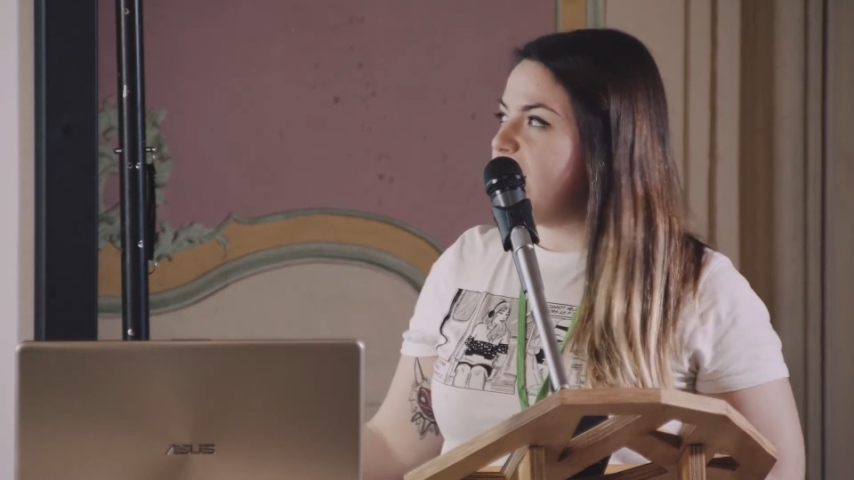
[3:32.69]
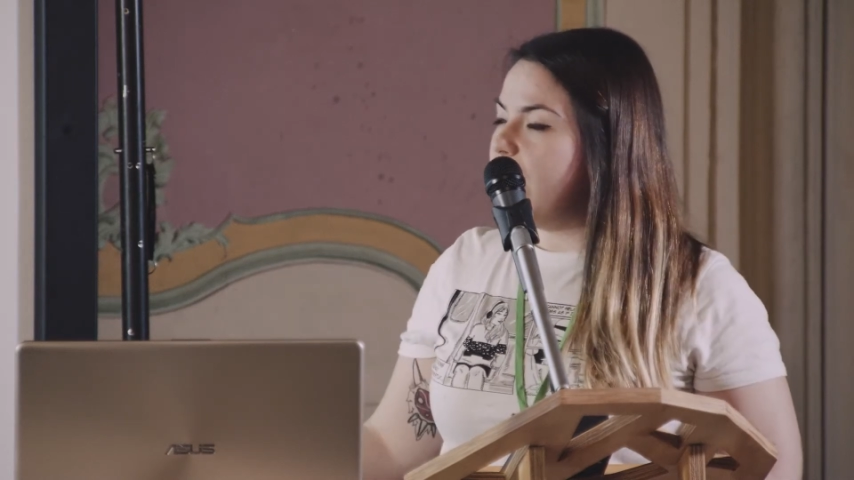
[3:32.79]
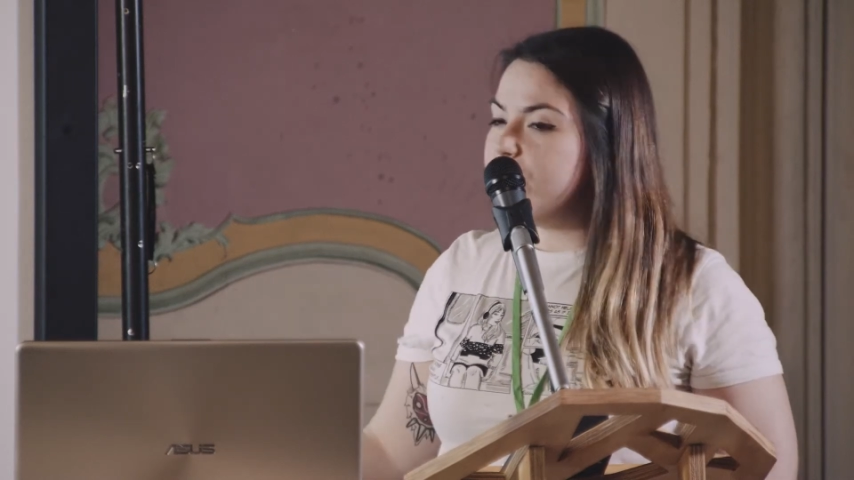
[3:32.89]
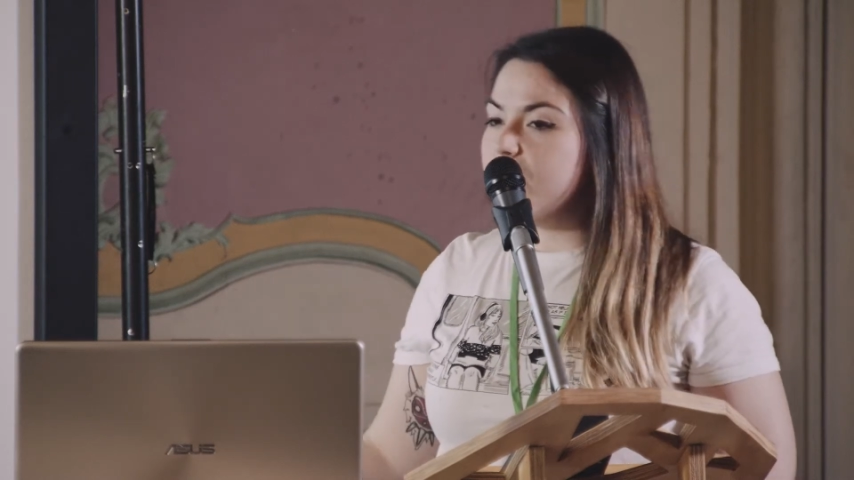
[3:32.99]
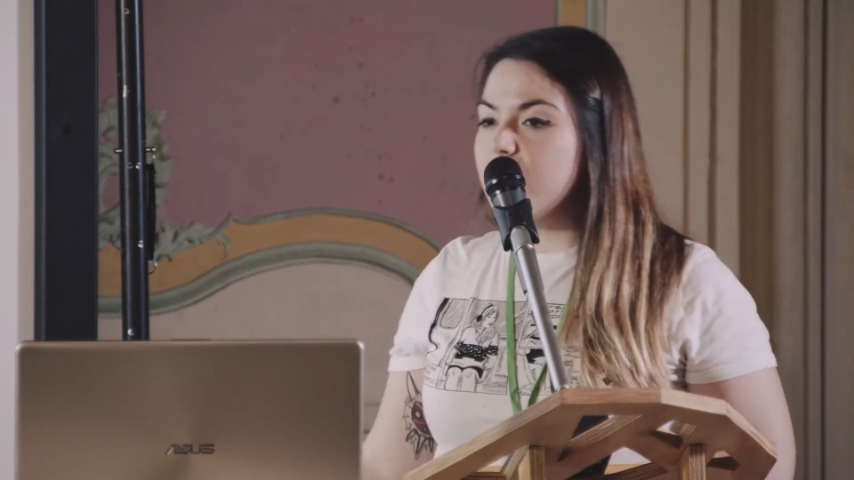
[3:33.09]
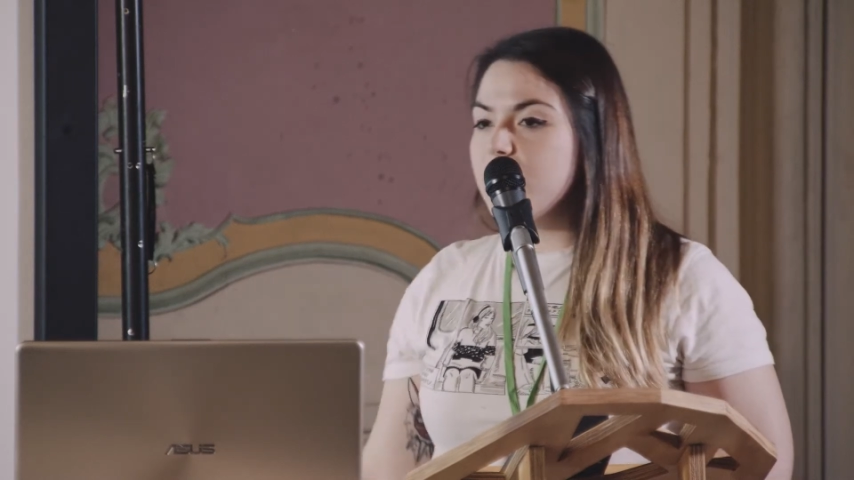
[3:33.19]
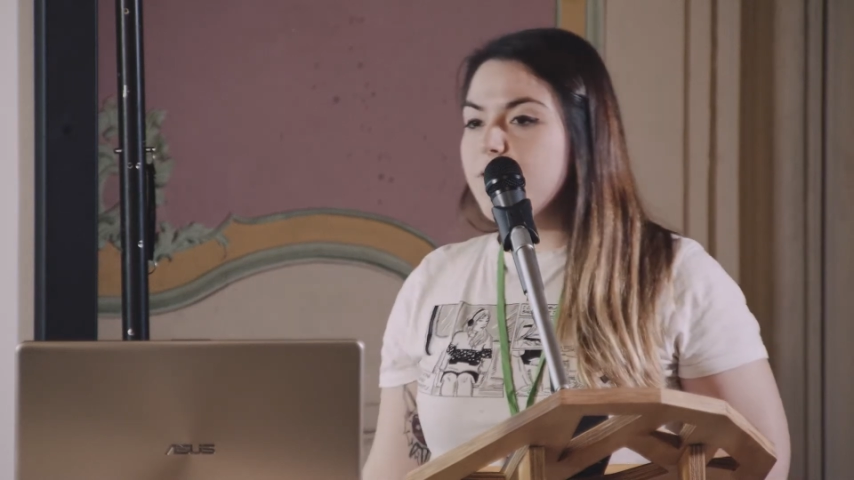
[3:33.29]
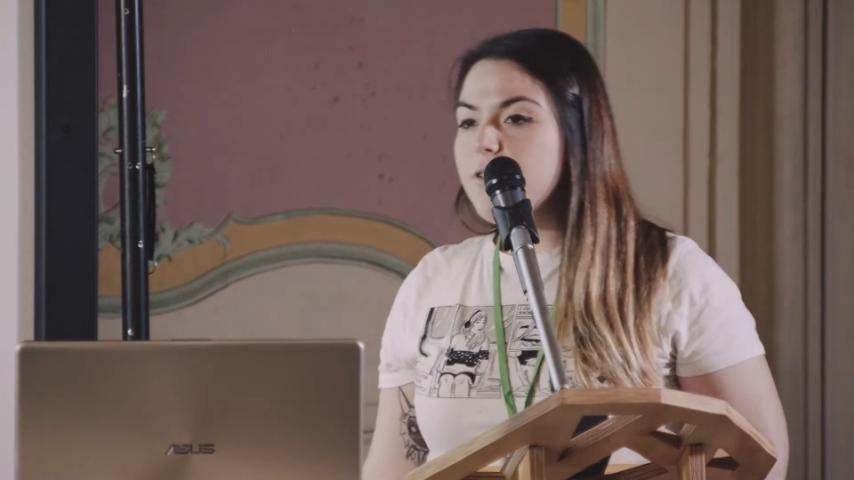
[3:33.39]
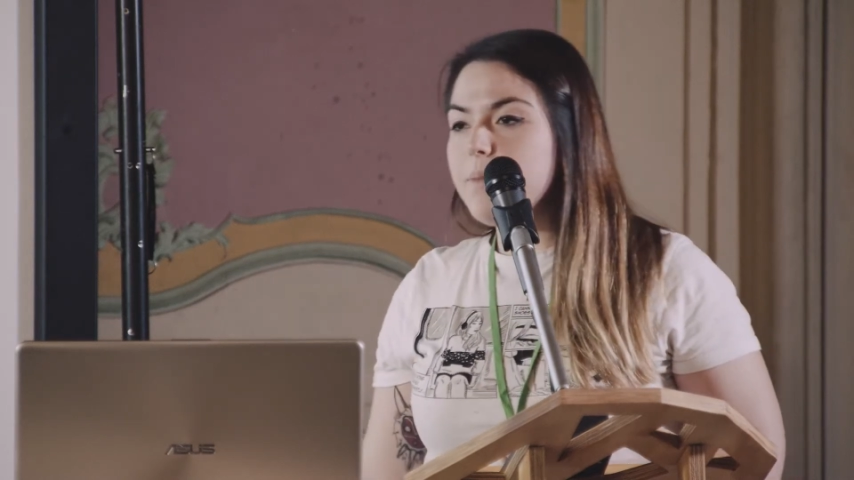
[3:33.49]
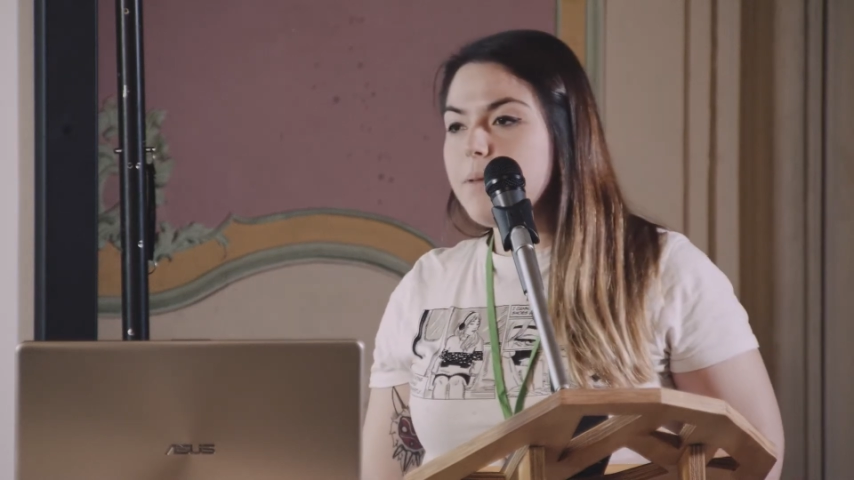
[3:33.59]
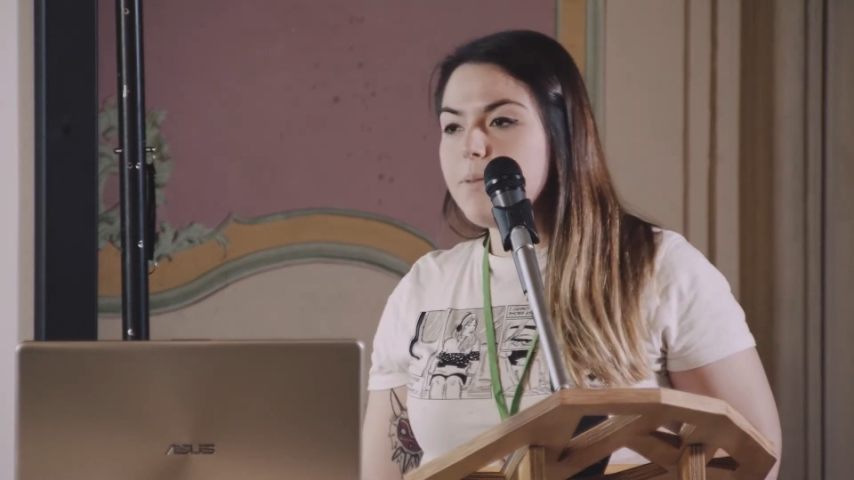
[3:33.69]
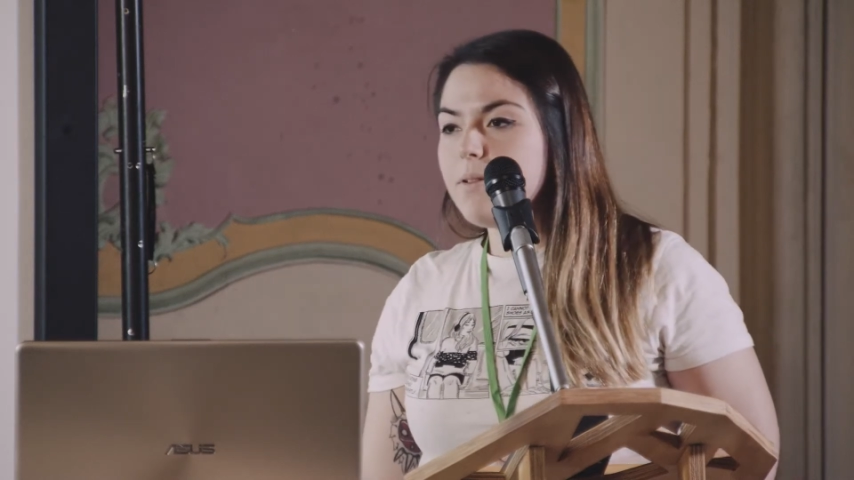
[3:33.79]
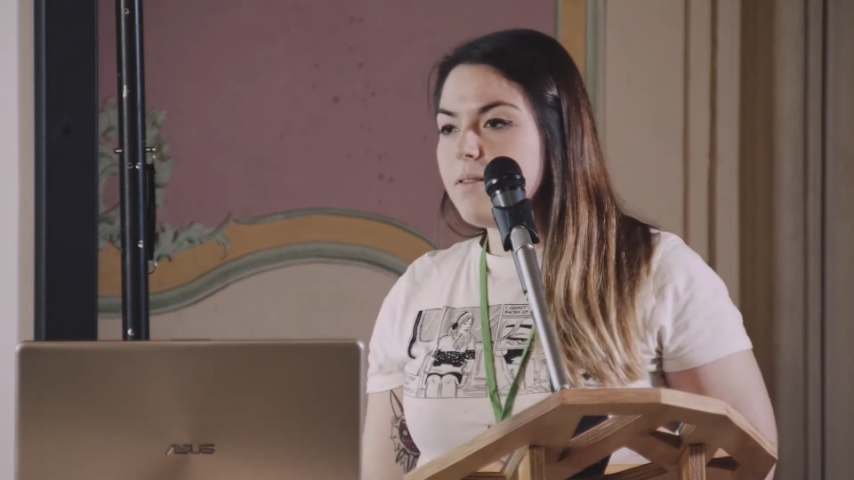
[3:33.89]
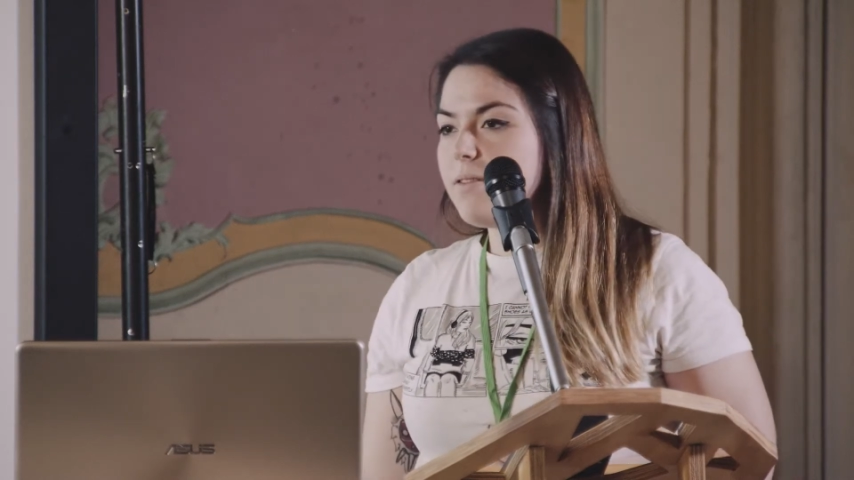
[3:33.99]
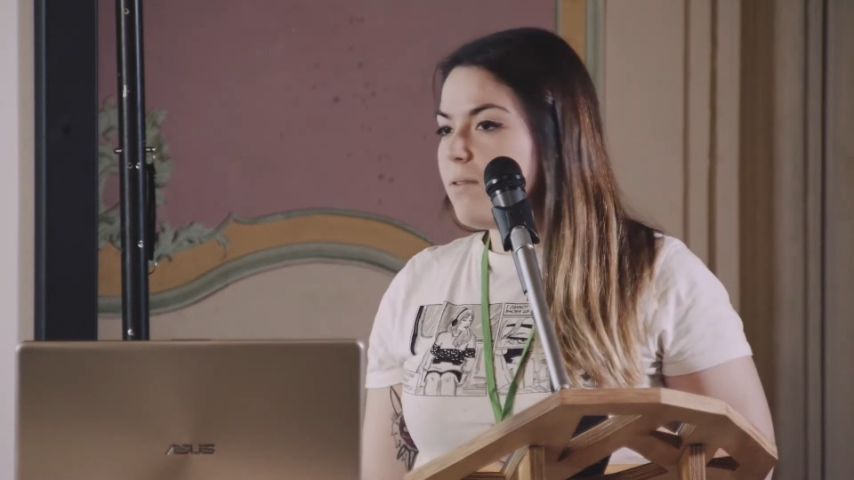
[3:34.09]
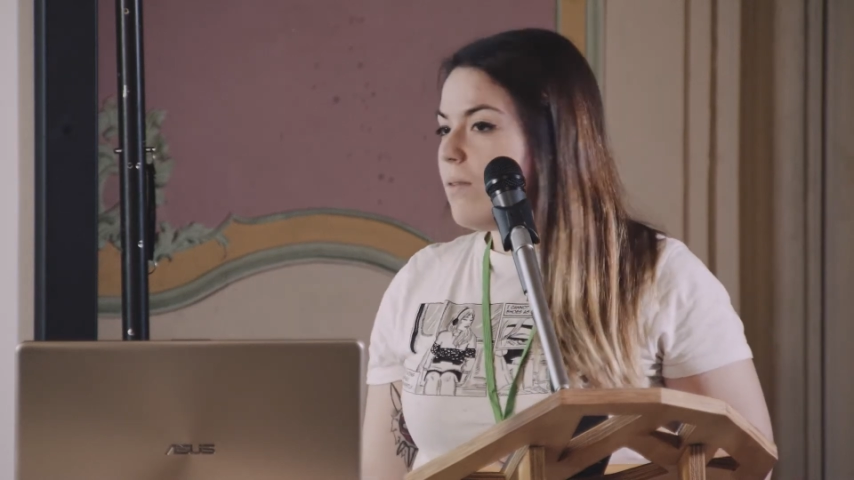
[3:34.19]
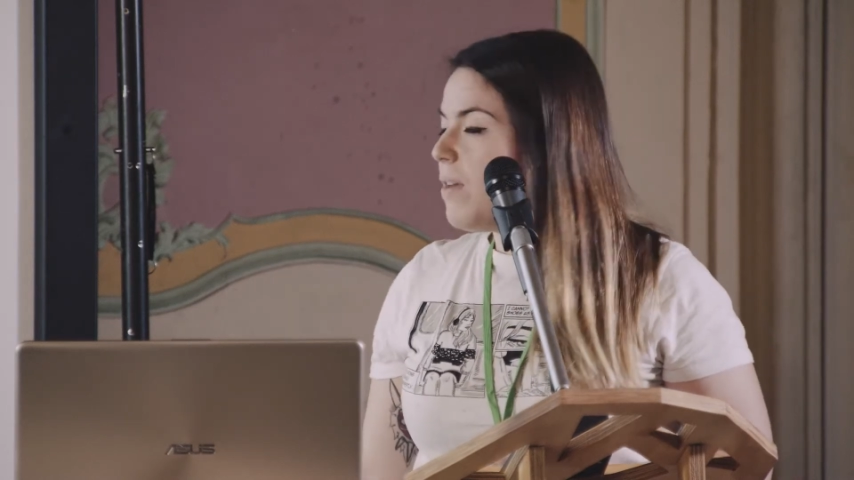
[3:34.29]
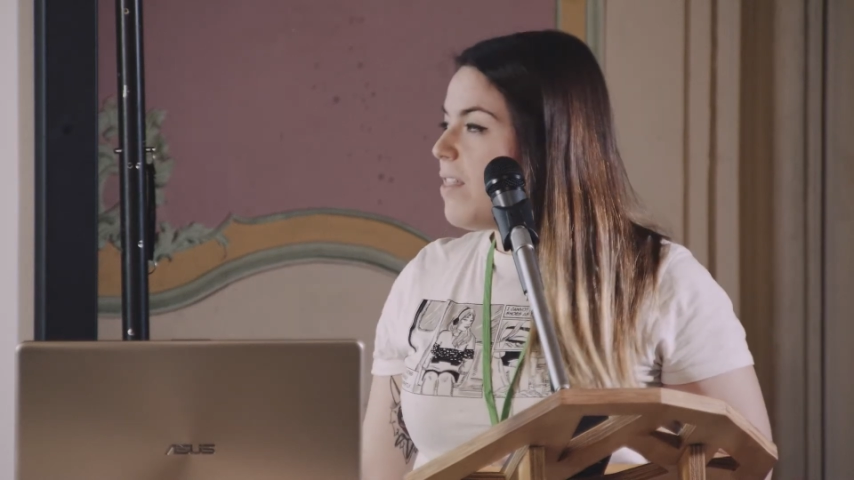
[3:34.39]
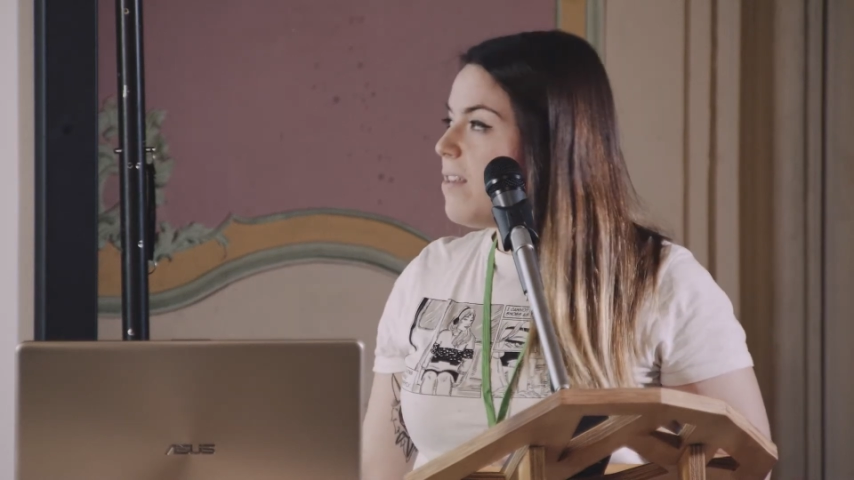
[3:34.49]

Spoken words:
helps a lot for people with